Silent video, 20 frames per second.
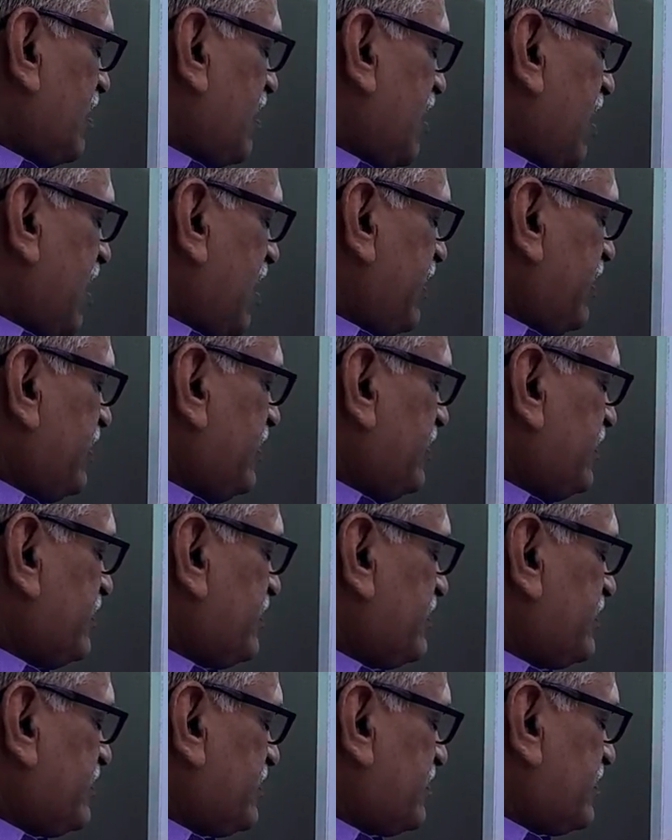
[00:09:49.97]
I
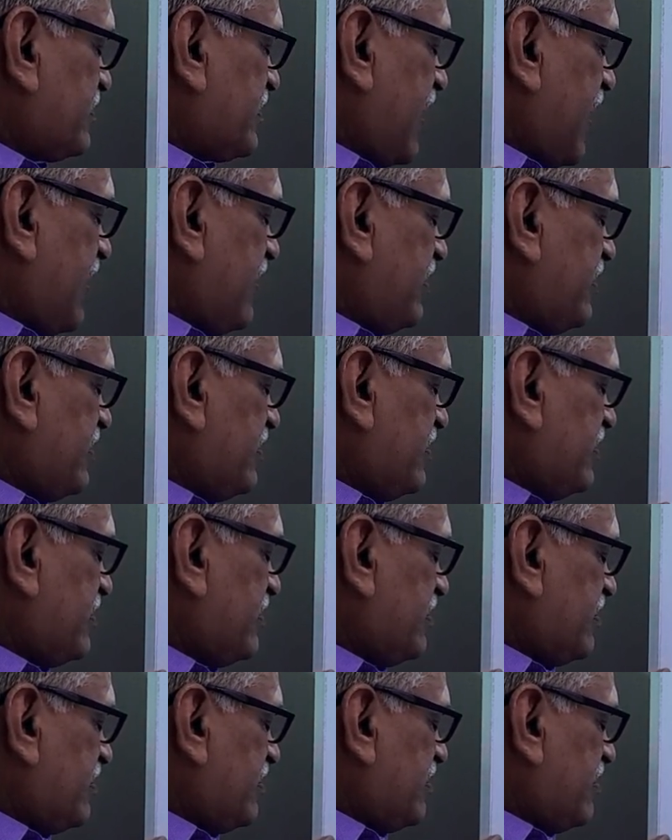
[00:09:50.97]
tan
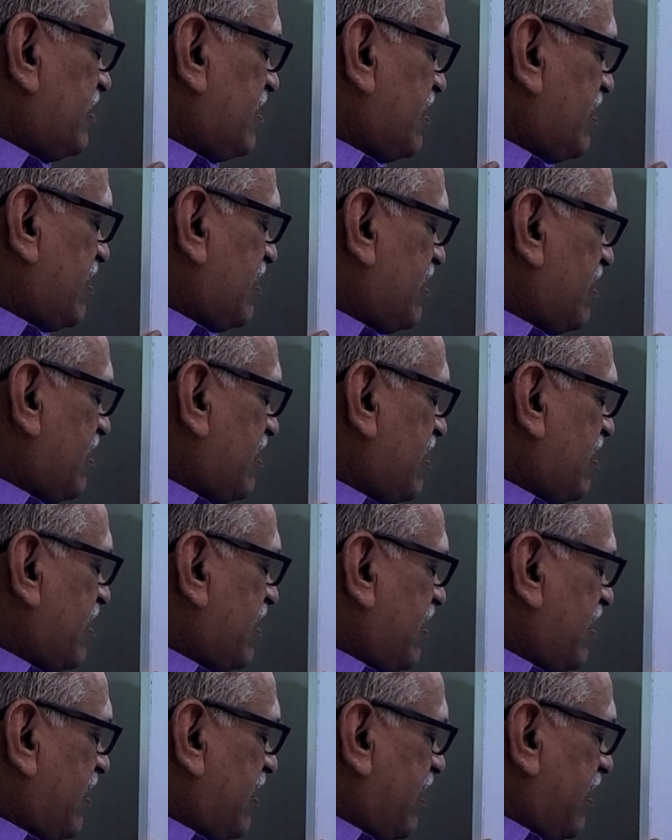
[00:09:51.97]

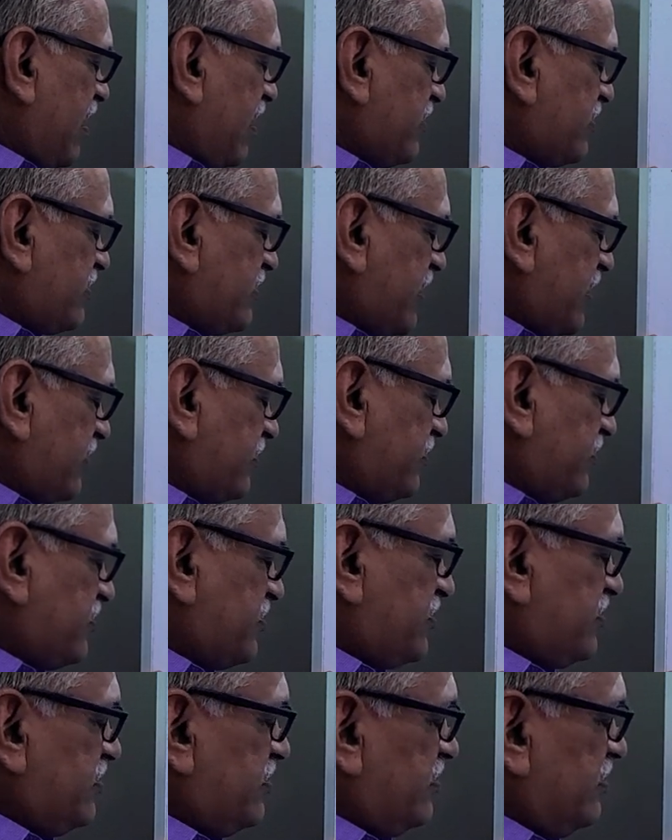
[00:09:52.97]

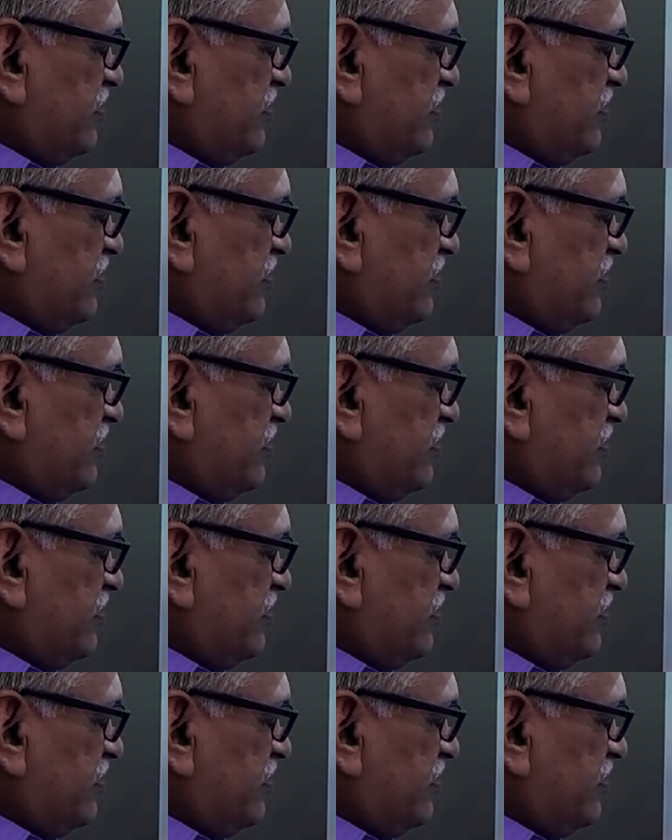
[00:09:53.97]
hx,